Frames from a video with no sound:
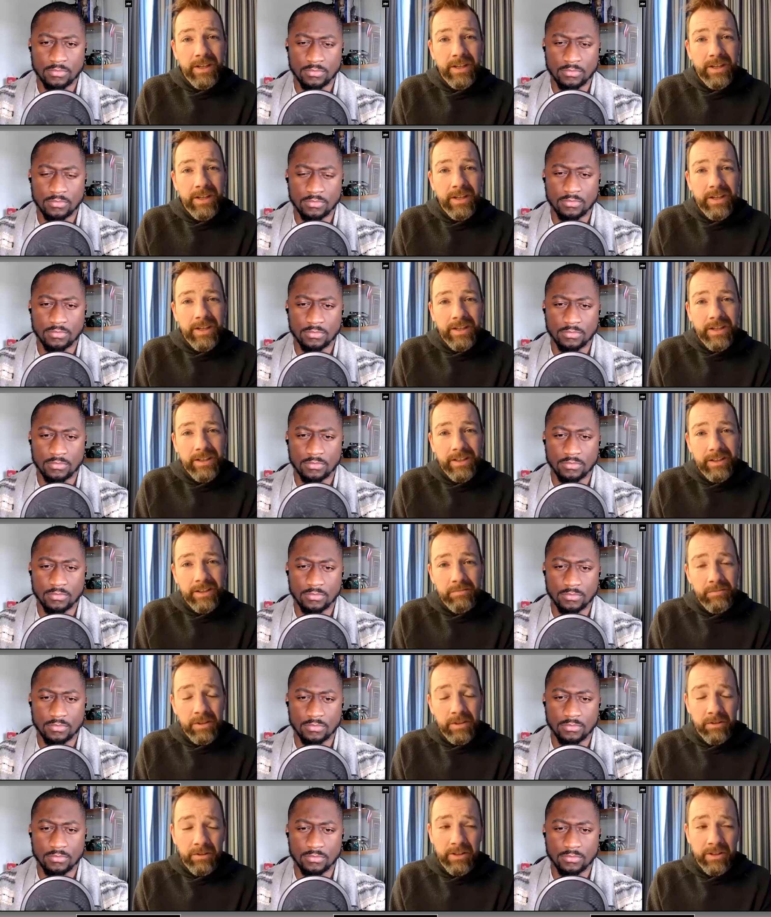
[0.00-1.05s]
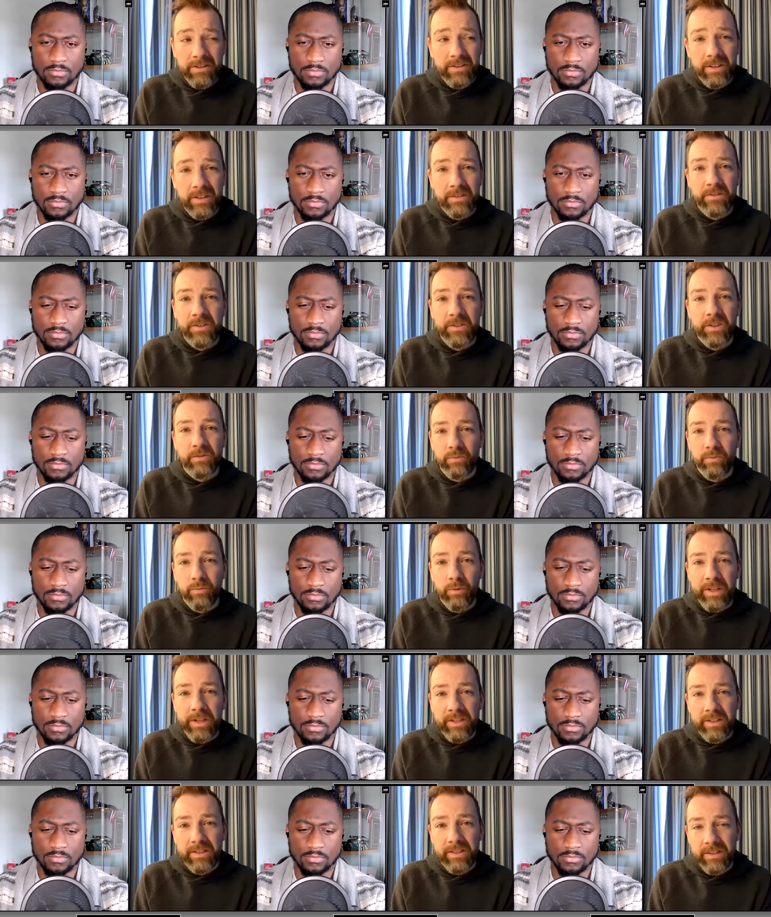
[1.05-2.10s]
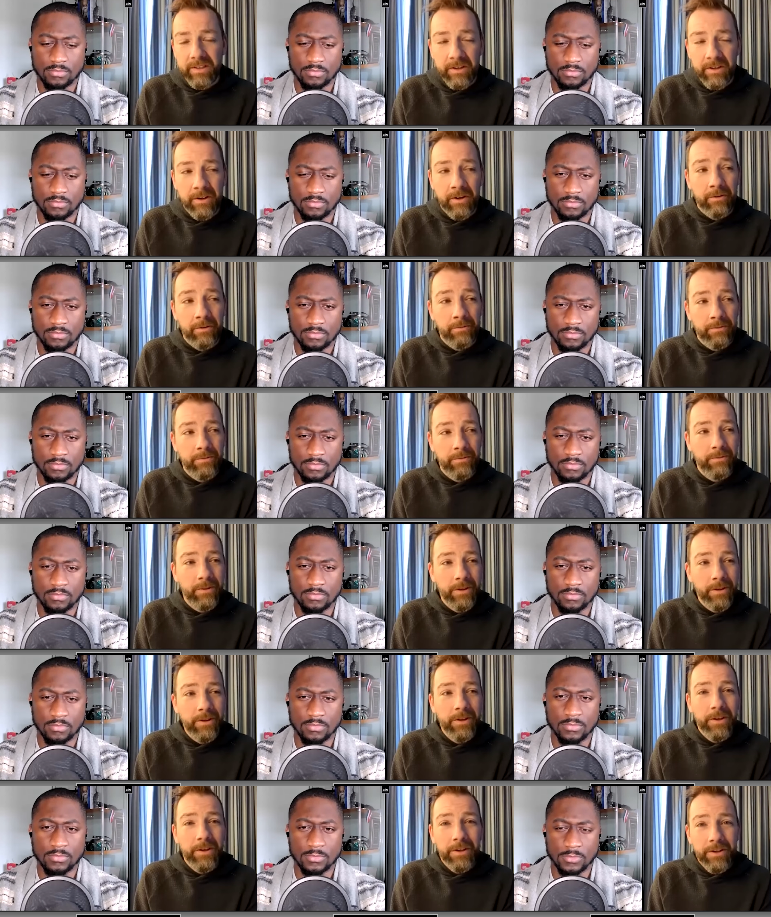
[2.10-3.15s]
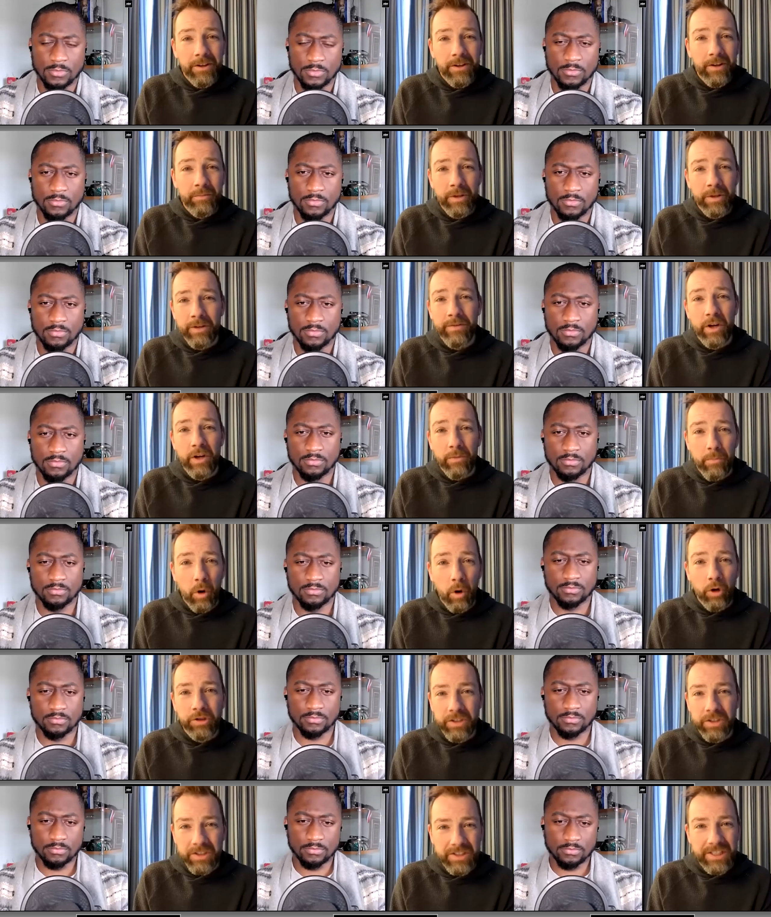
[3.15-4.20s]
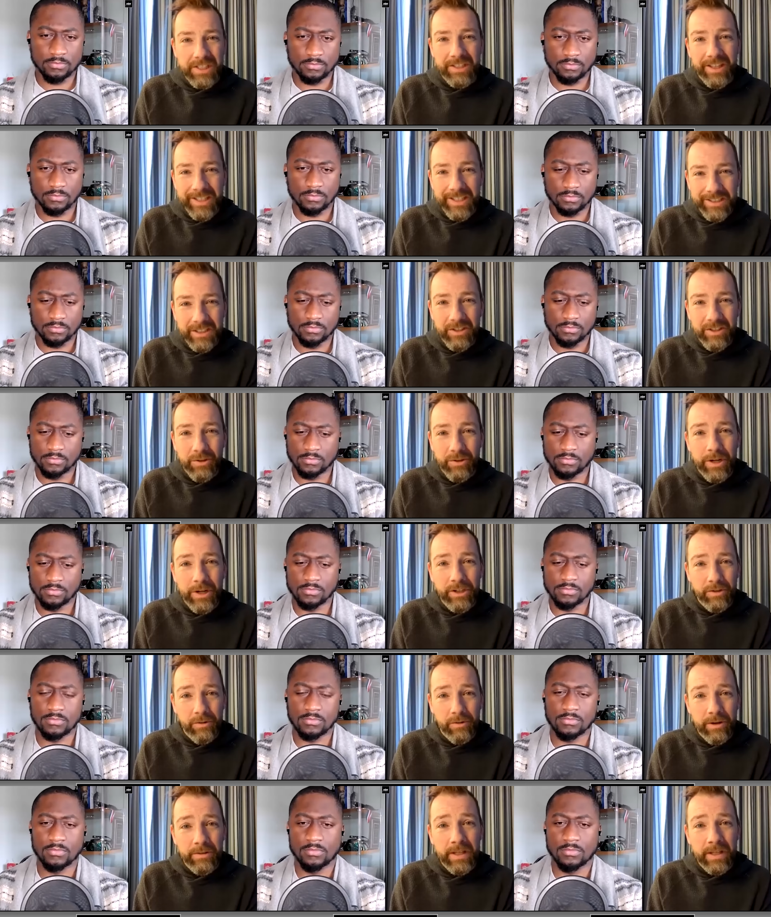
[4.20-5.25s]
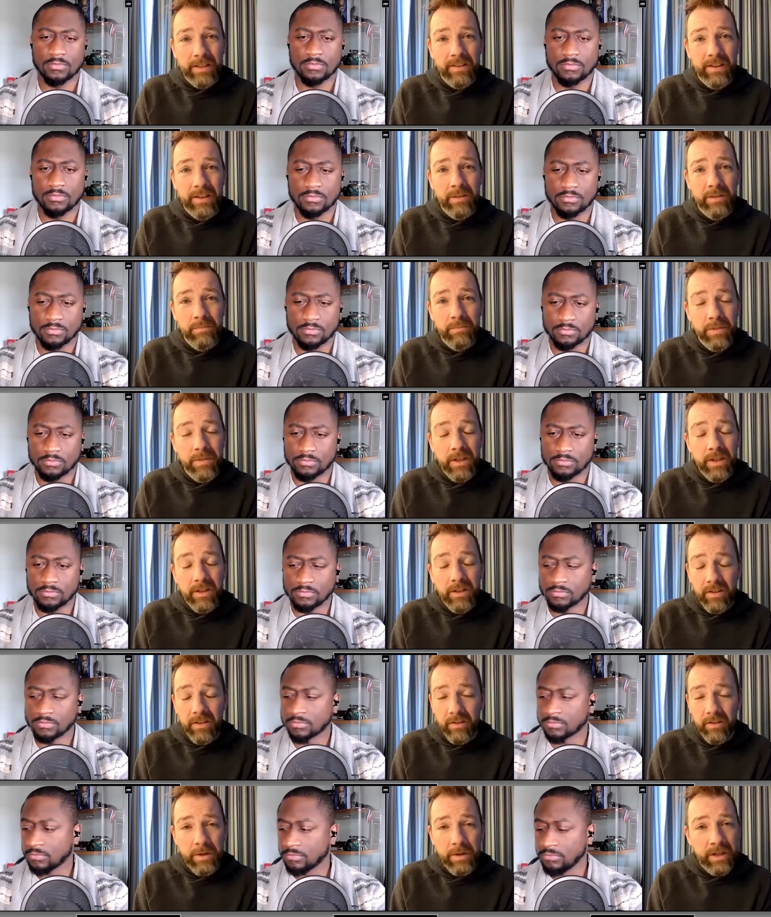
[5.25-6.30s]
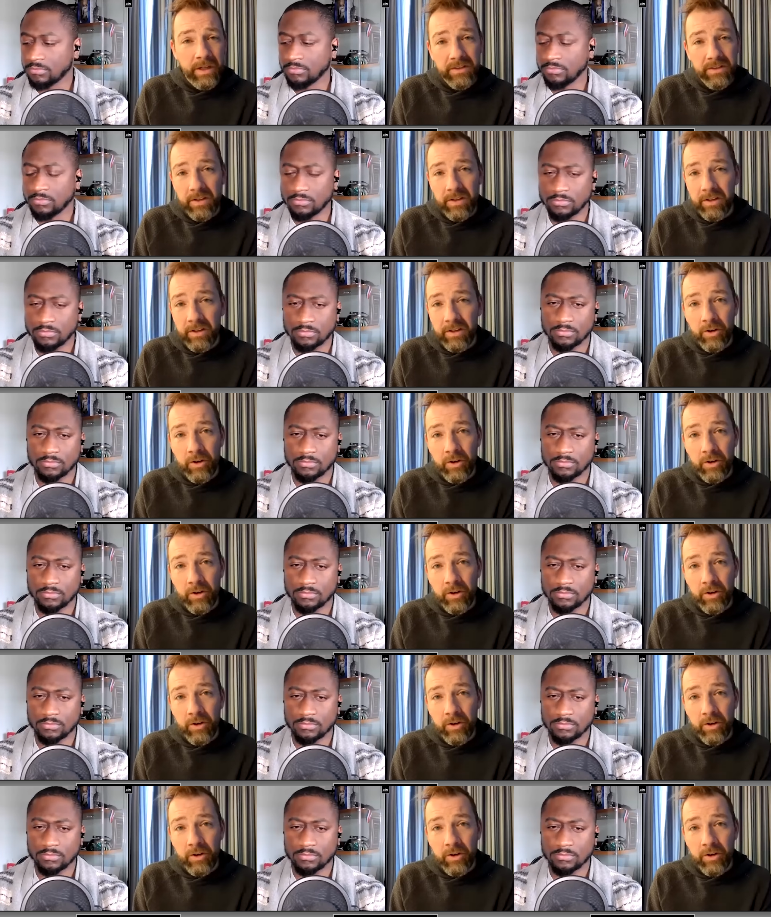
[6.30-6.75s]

Speaker 1: um, you know, this this just reeks of a bit of an emergency-like situation around that team. Doesn't mean it's going to go